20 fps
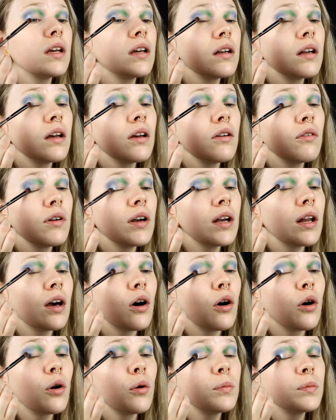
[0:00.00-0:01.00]
and I really
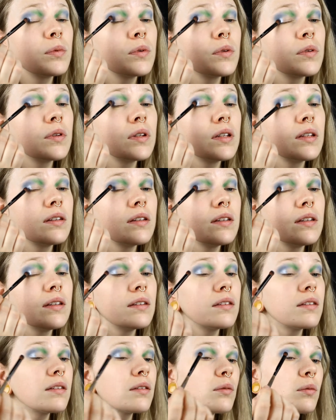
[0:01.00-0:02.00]
hope that
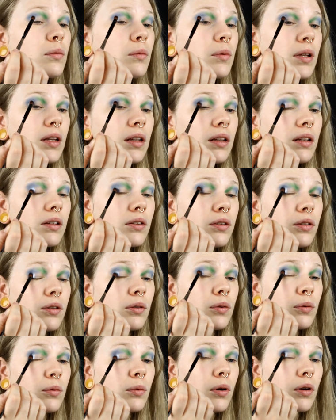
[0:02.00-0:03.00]
these will
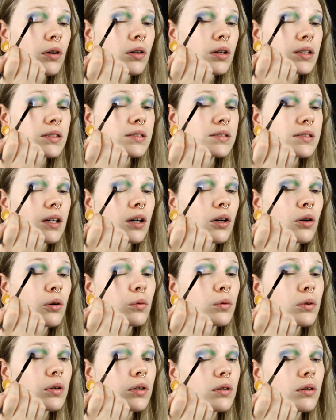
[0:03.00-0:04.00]
do on its
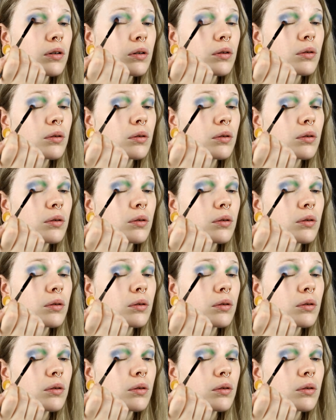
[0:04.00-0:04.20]
own